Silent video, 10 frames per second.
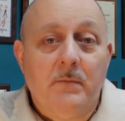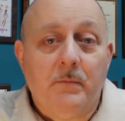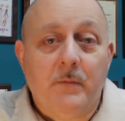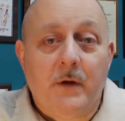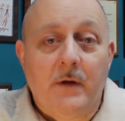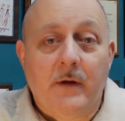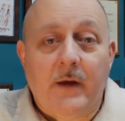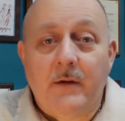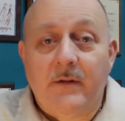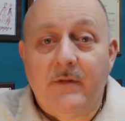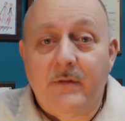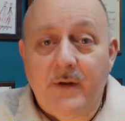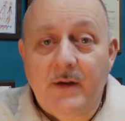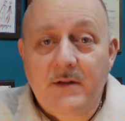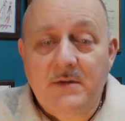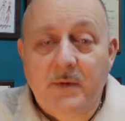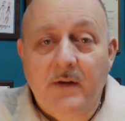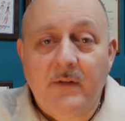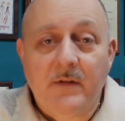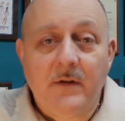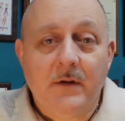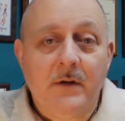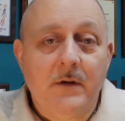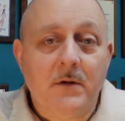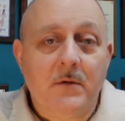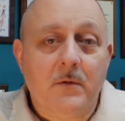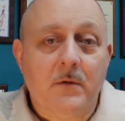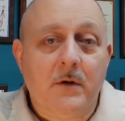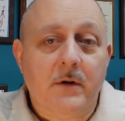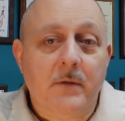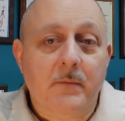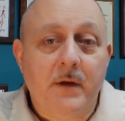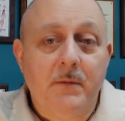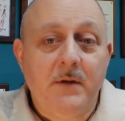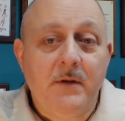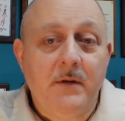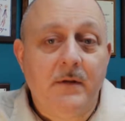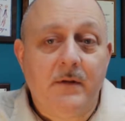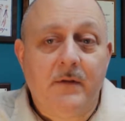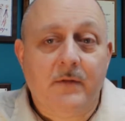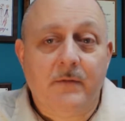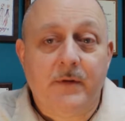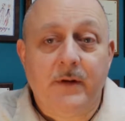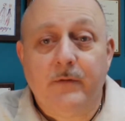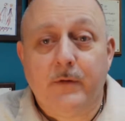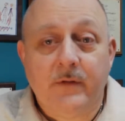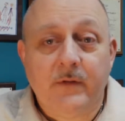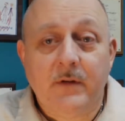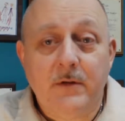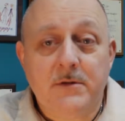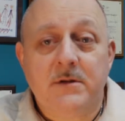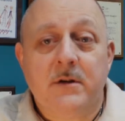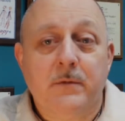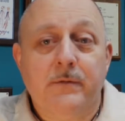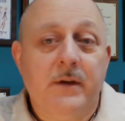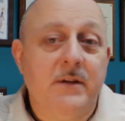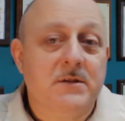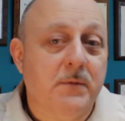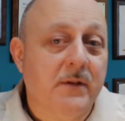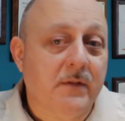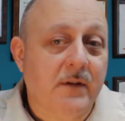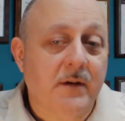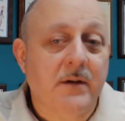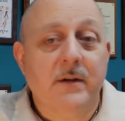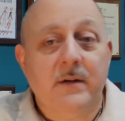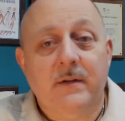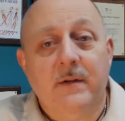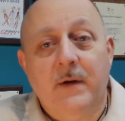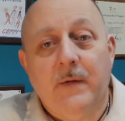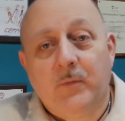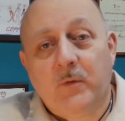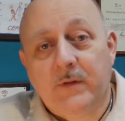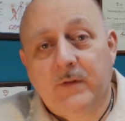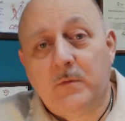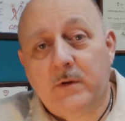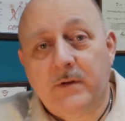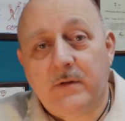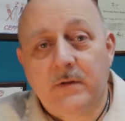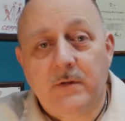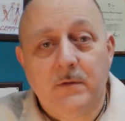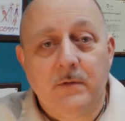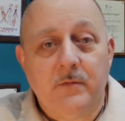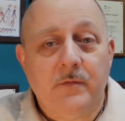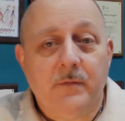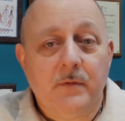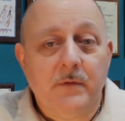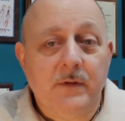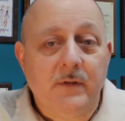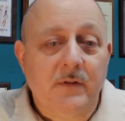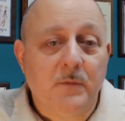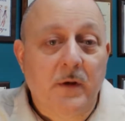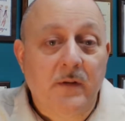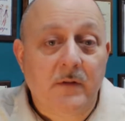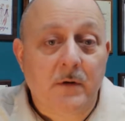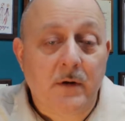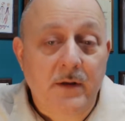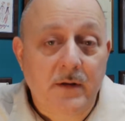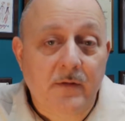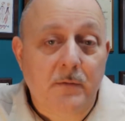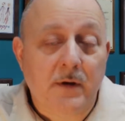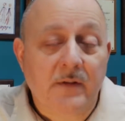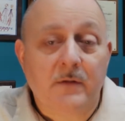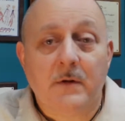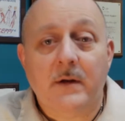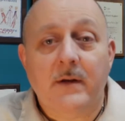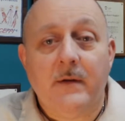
and you have a vacant space here, or maybe it's vice versa. You started with vacant space there, and with this one you've leased a space that already is a restaurant,